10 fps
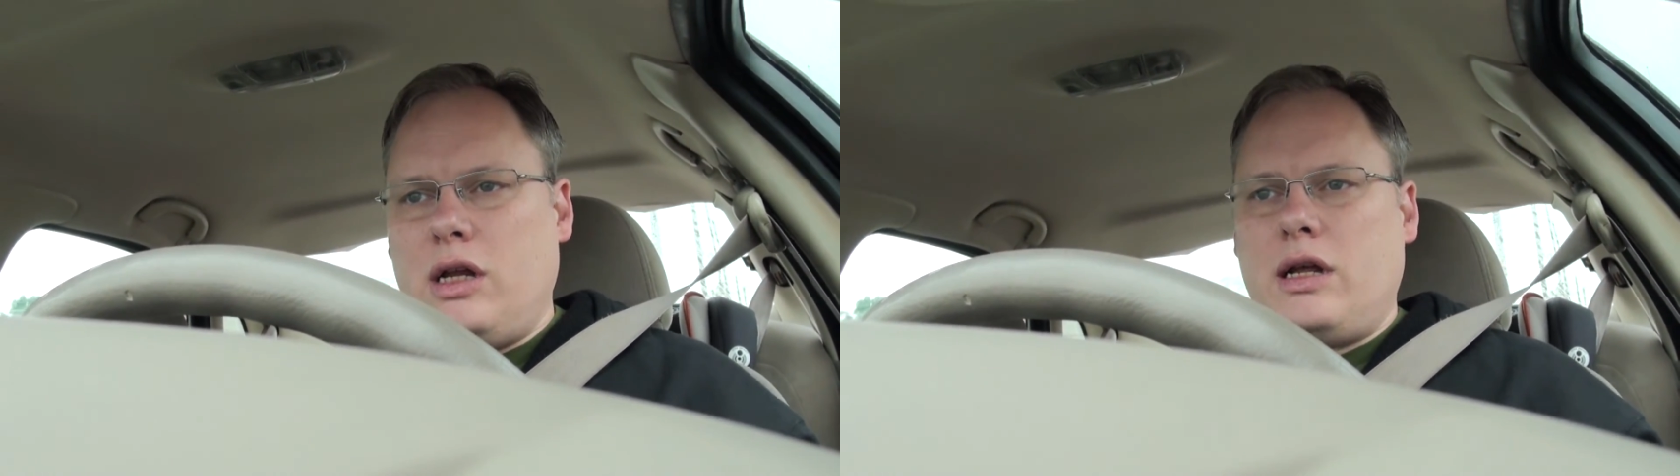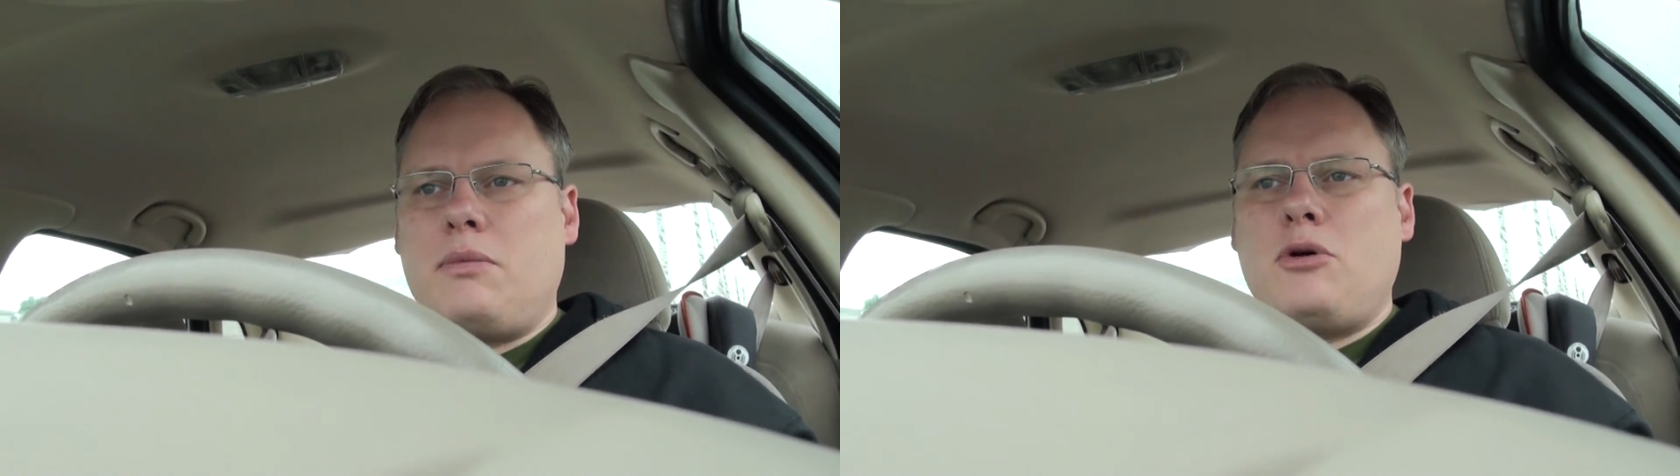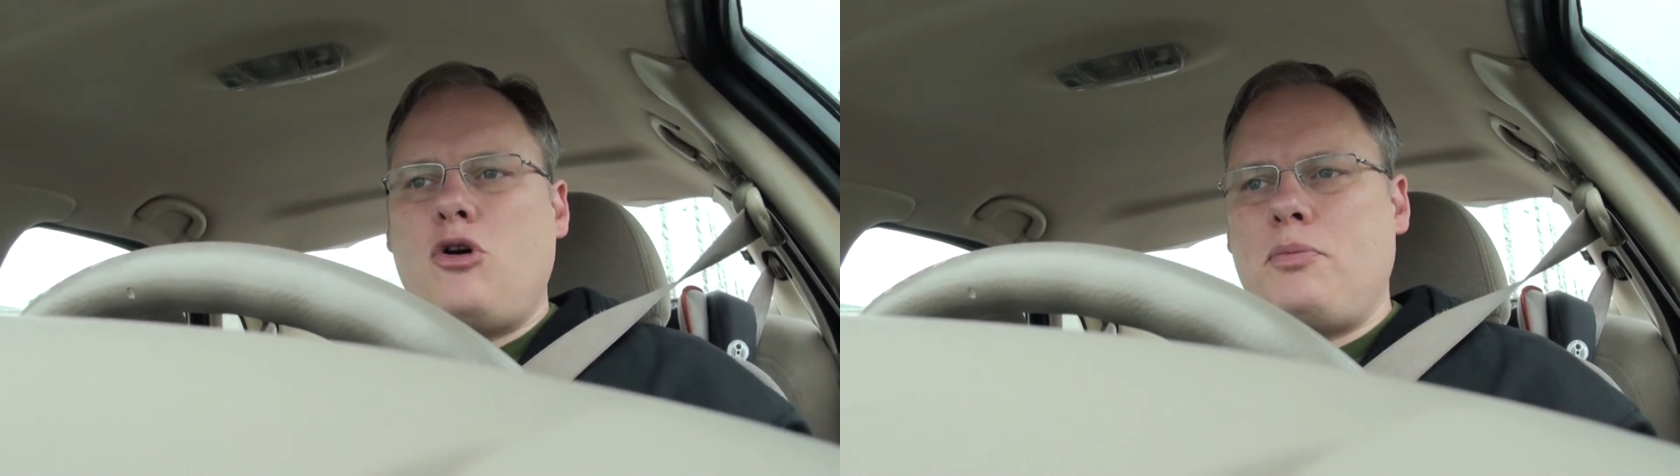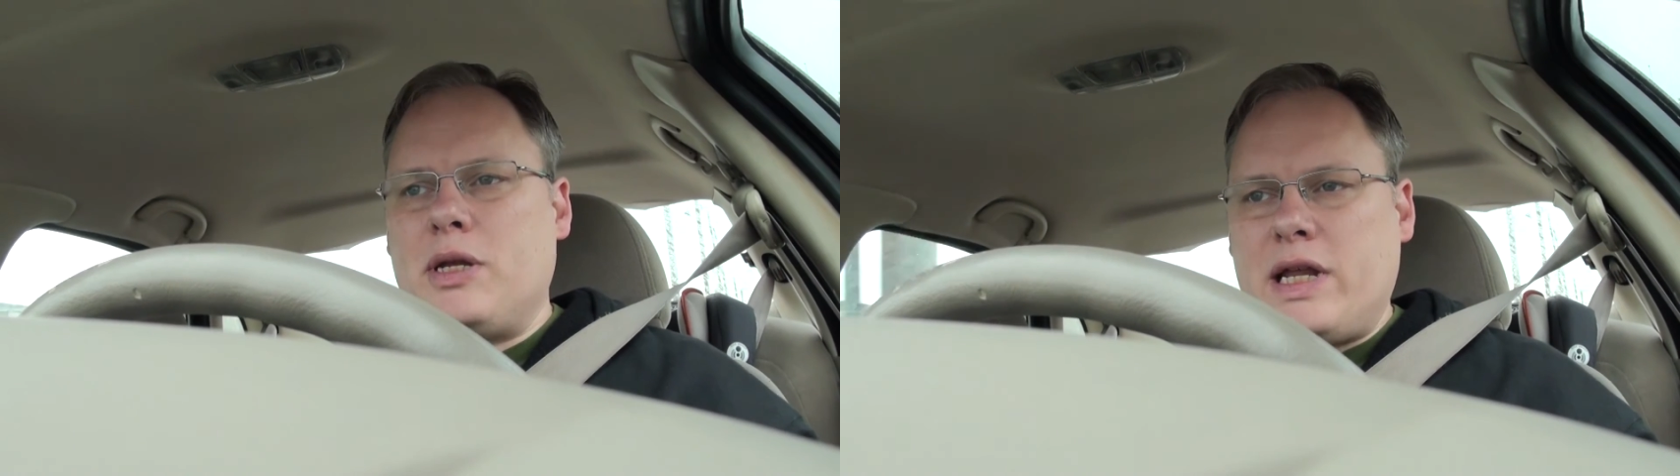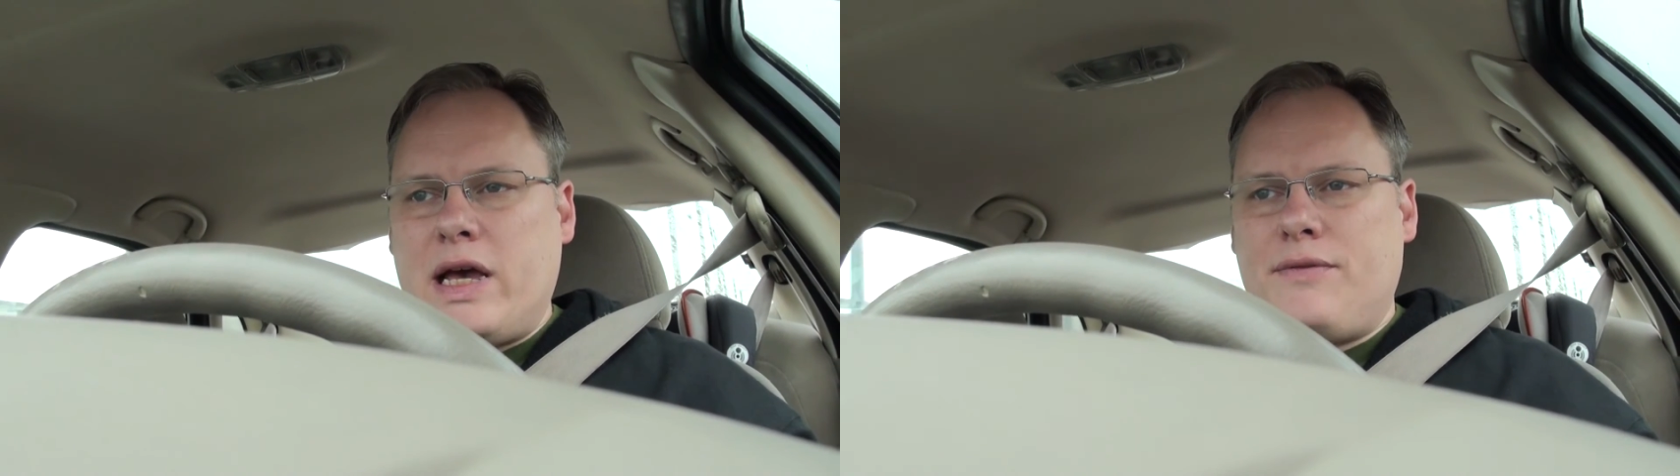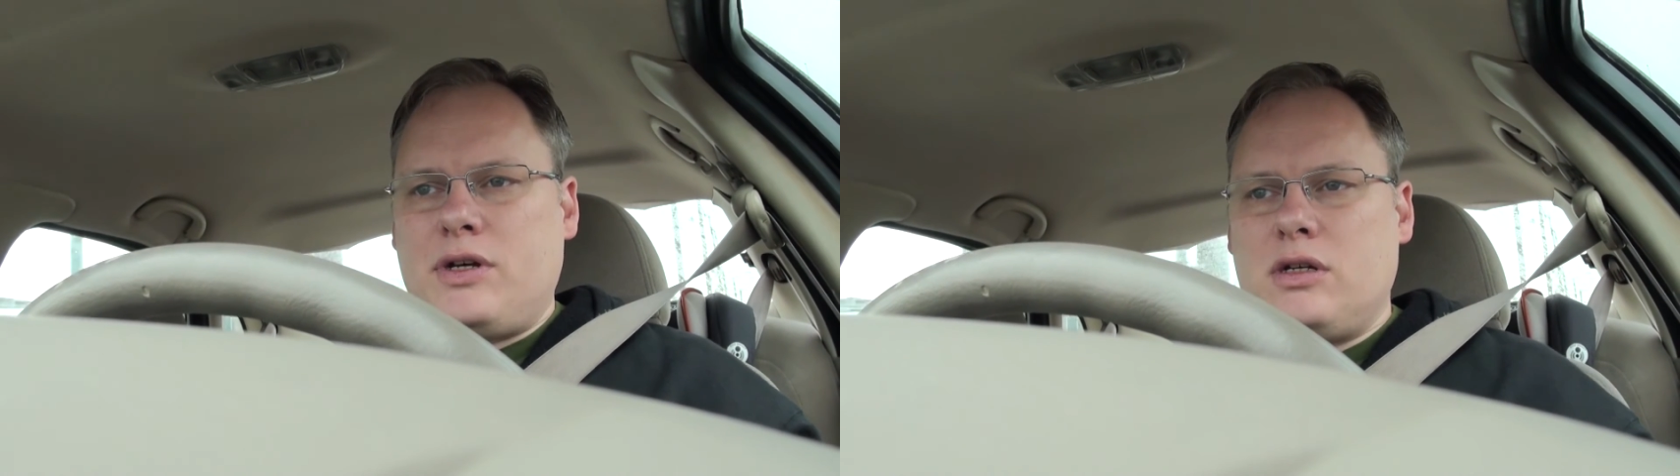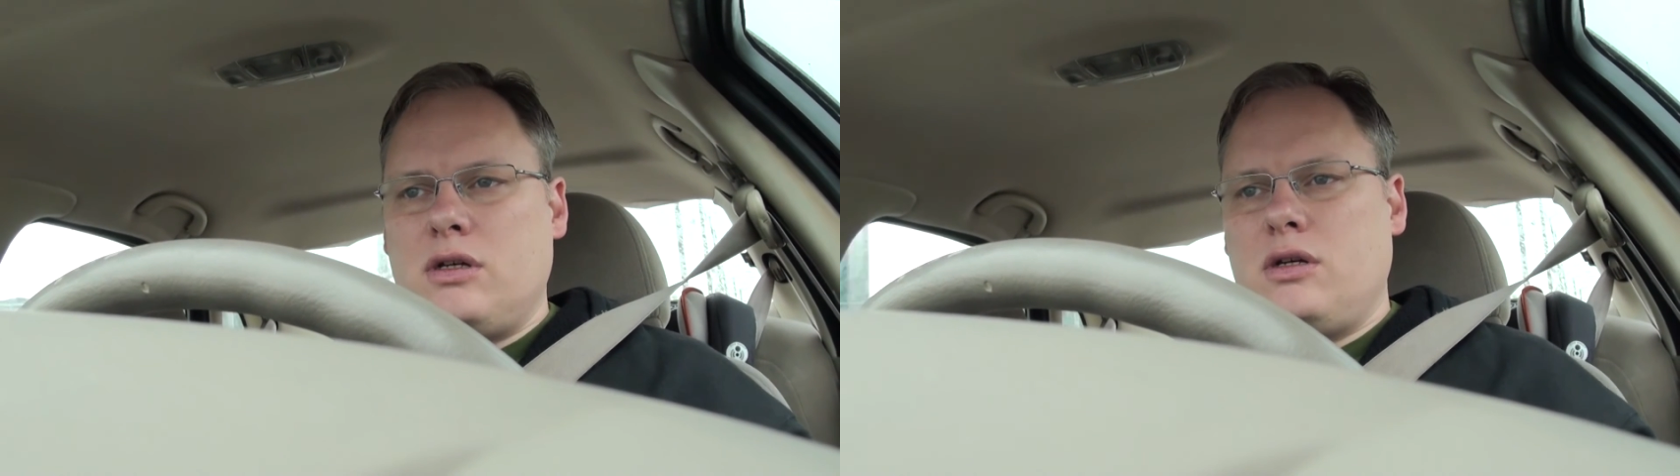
and I'm hoping to have a,